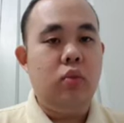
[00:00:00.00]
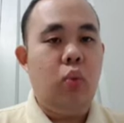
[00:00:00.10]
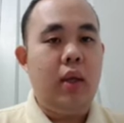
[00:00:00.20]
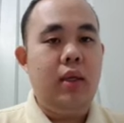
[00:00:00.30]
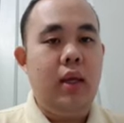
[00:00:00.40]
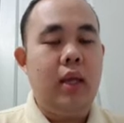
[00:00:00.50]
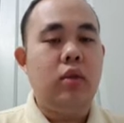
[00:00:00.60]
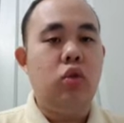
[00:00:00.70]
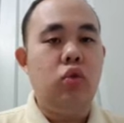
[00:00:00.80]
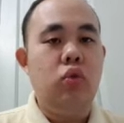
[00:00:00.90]
1 and
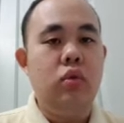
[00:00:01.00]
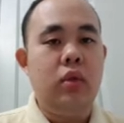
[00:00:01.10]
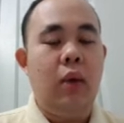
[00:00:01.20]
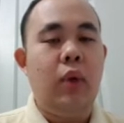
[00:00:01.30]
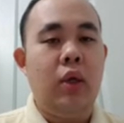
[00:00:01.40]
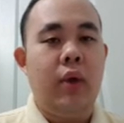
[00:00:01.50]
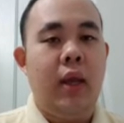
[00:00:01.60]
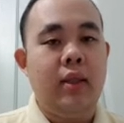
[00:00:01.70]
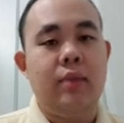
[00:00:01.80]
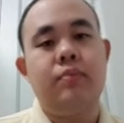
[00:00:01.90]
2 that we
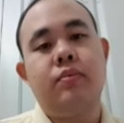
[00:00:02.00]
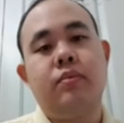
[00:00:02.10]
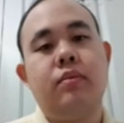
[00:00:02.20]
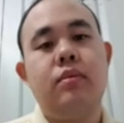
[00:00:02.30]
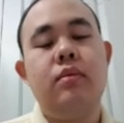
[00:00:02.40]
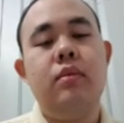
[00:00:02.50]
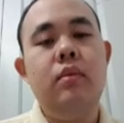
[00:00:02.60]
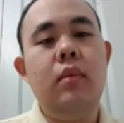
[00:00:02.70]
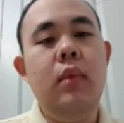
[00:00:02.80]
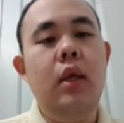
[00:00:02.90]
created.
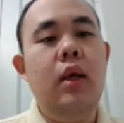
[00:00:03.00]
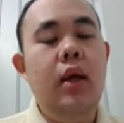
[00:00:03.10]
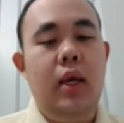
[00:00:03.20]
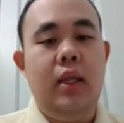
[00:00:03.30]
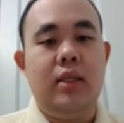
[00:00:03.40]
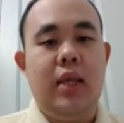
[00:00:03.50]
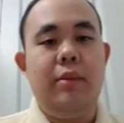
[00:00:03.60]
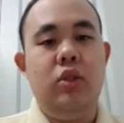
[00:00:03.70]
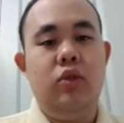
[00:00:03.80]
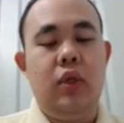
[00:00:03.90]
In
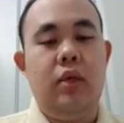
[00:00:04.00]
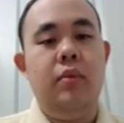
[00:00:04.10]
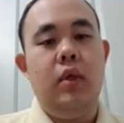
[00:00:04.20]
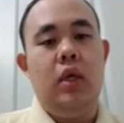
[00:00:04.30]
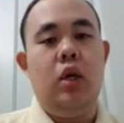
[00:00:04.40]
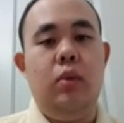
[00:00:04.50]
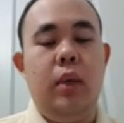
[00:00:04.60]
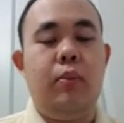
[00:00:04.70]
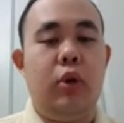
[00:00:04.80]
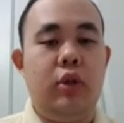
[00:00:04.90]
assignment 3, it will
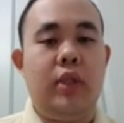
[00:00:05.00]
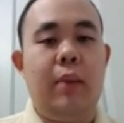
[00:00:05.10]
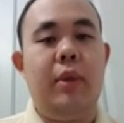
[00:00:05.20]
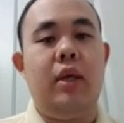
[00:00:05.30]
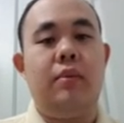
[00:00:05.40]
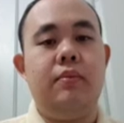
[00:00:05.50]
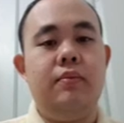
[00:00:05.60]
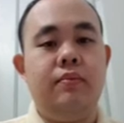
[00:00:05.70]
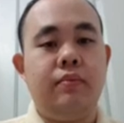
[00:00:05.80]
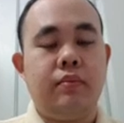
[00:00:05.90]
be prototyping.
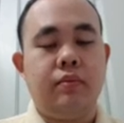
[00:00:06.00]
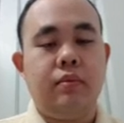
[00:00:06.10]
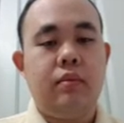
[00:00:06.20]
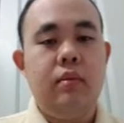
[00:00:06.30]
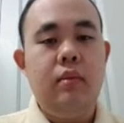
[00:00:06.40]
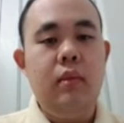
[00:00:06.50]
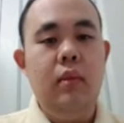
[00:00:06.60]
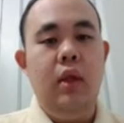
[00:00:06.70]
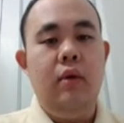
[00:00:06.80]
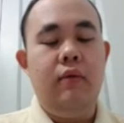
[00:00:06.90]

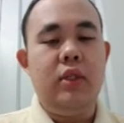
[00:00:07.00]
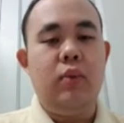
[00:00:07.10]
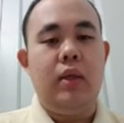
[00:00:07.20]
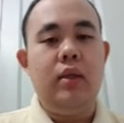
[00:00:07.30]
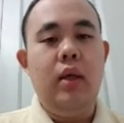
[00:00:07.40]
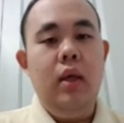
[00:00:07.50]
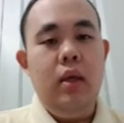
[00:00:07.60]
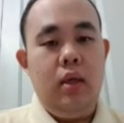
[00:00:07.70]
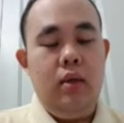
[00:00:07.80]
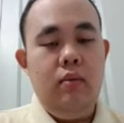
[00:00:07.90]
First one,
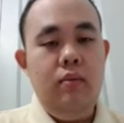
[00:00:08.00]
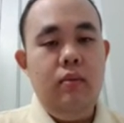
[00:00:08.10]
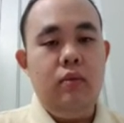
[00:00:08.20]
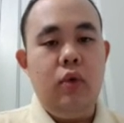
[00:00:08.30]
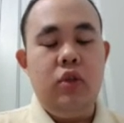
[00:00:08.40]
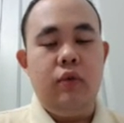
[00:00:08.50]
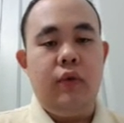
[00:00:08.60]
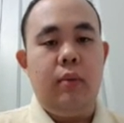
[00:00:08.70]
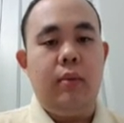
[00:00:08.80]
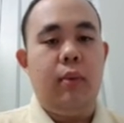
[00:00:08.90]
we should
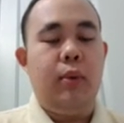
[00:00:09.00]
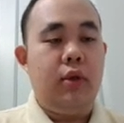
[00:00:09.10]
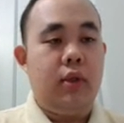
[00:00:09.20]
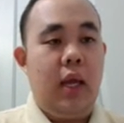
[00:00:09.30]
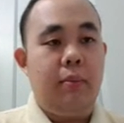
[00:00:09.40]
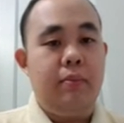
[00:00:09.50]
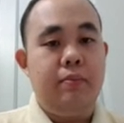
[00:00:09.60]
form a prototype.